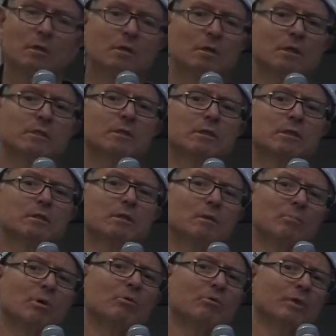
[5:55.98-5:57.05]
And I said
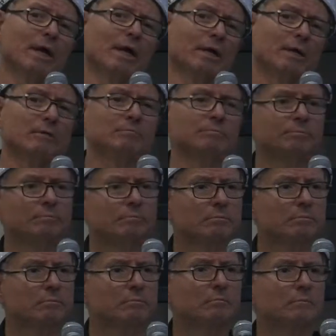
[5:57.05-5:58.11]
about
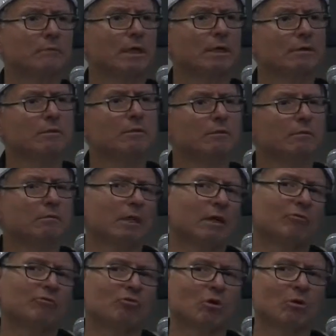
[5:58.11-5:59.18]

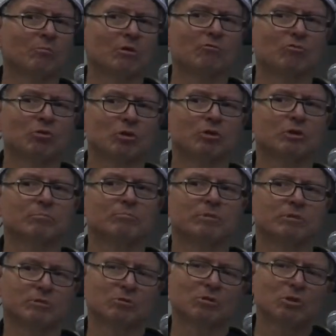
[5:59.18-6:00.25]
that form of worship
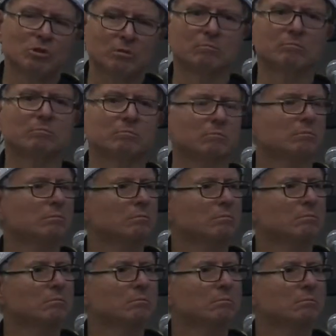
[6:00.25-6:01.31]
is good.
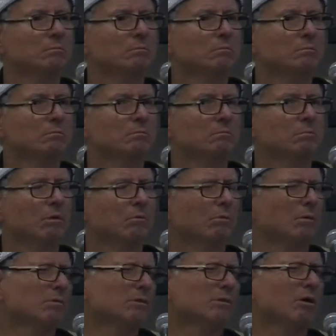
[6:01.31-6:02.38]
But
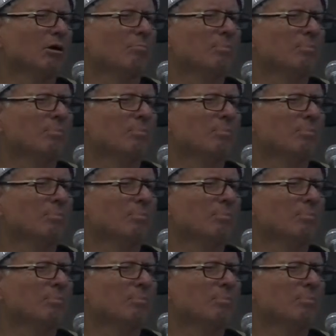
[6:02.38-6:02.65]
what was our